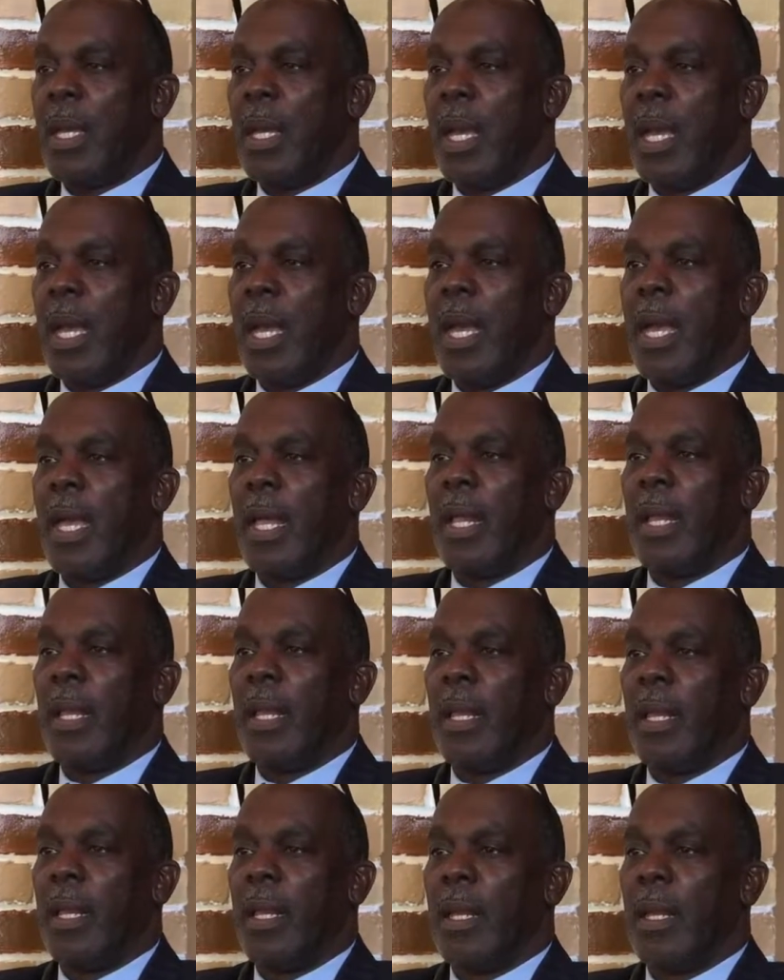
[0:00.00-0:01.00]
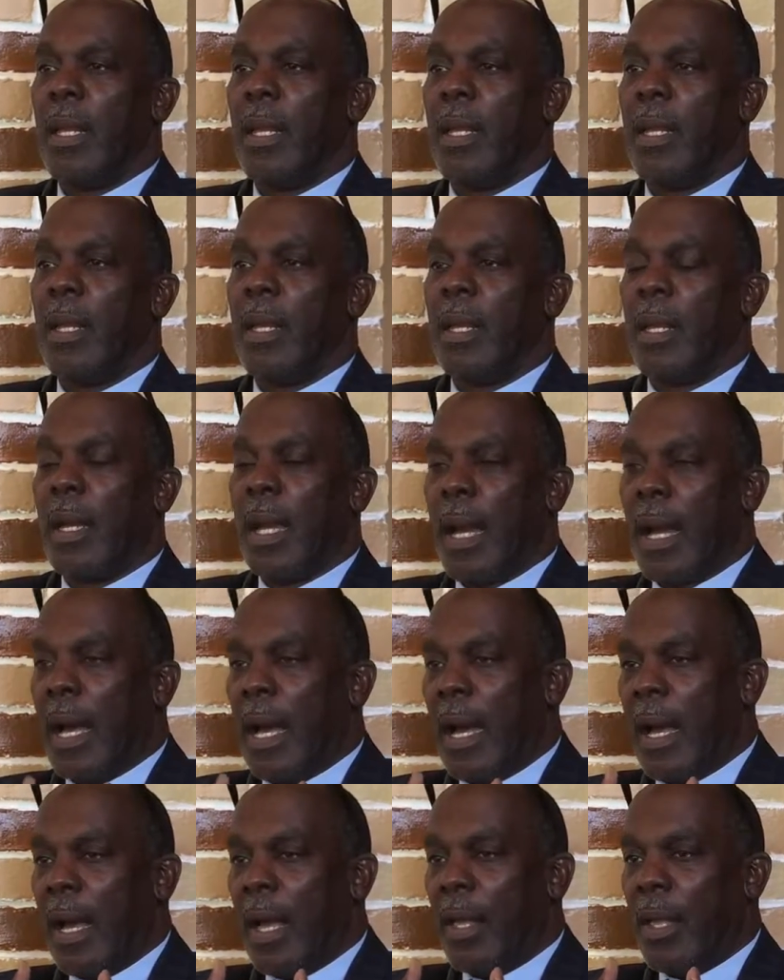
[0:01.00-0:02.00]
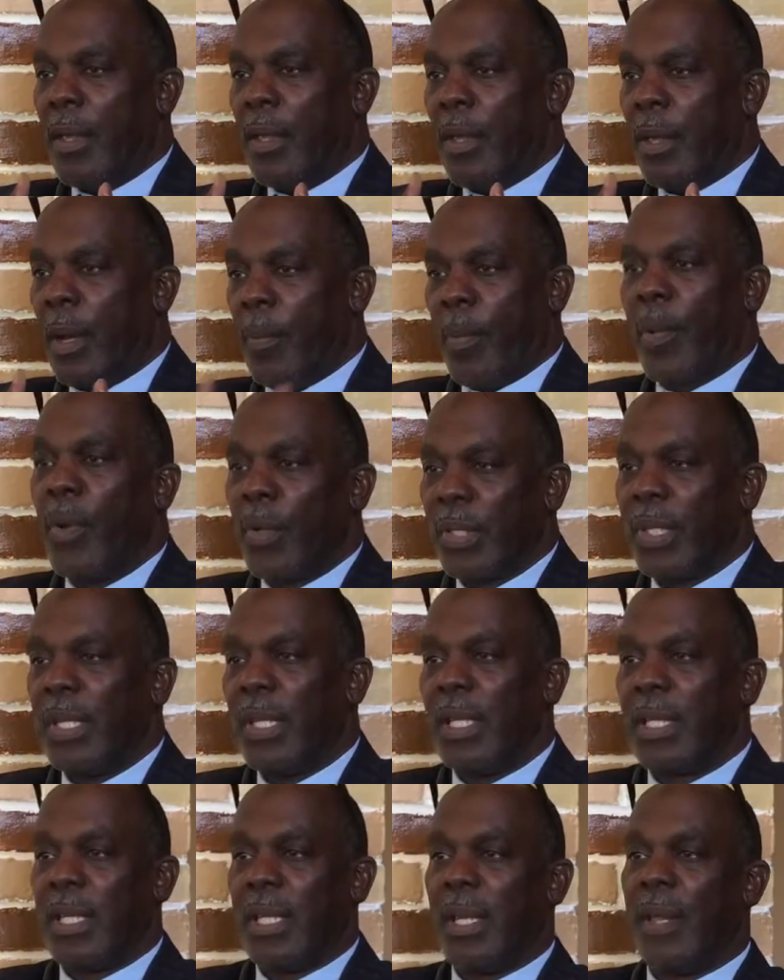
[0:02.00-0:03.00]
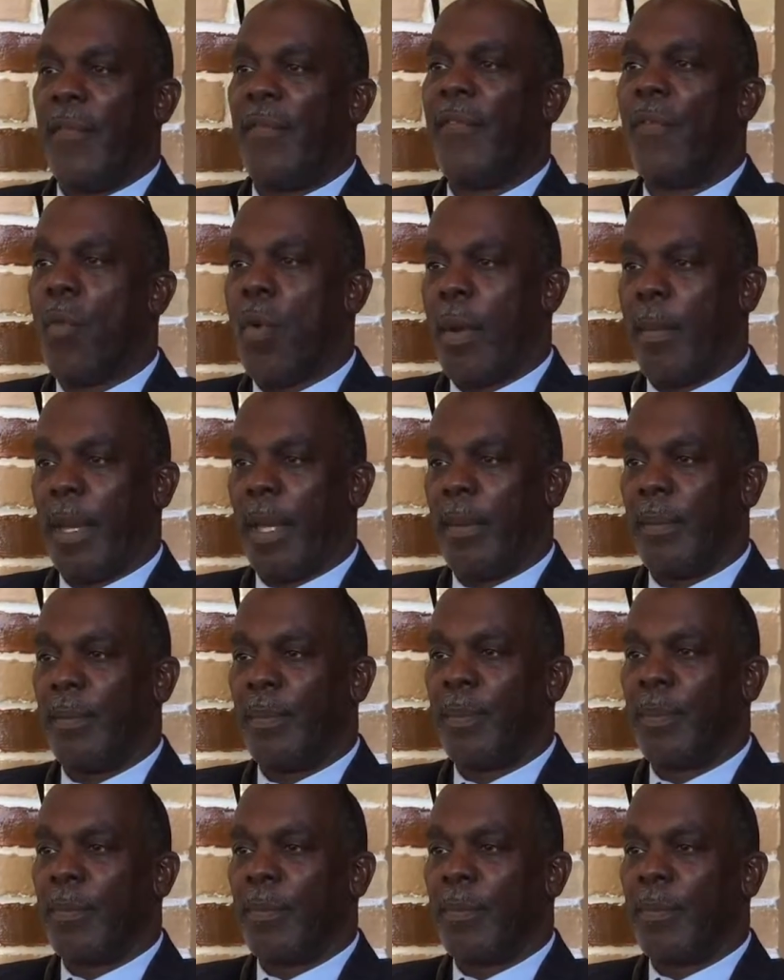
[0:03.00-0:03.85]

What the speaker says: and a person is an informant.